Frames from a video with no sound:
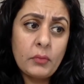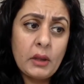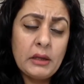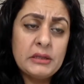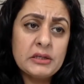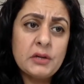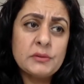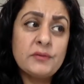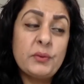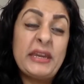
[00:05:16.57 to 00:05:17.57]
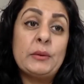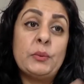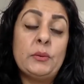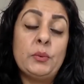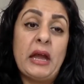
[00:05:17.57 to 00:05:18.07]
in terms of
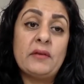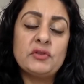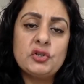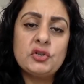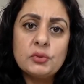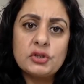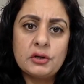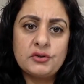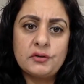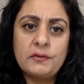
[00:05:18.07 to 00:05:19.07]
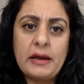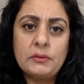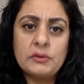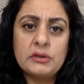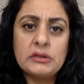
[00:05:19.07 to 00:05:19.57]
we have too much clutter around us,